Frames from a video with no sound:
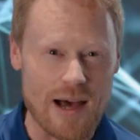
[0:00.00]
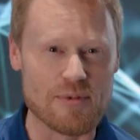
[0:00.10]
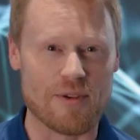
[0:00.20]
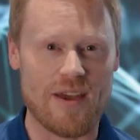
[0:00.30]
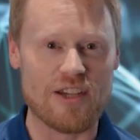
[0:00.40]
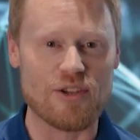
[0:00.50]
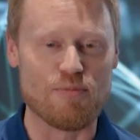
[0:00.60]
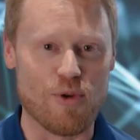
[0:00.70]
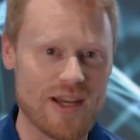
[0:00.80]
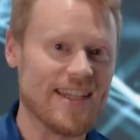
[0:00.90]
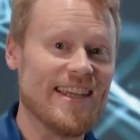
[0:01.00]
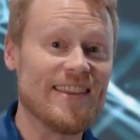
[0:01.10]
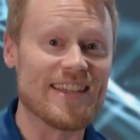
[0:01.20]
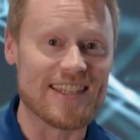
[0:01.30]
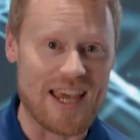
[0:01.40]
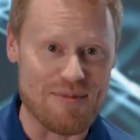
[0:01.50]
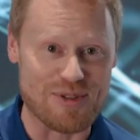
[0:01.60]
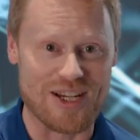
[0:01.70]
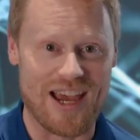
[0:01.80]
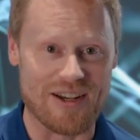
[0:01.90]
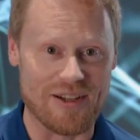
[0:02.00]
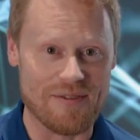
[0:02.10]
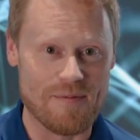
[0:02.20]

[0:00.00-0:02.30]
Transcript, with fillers: observation point in the same channel.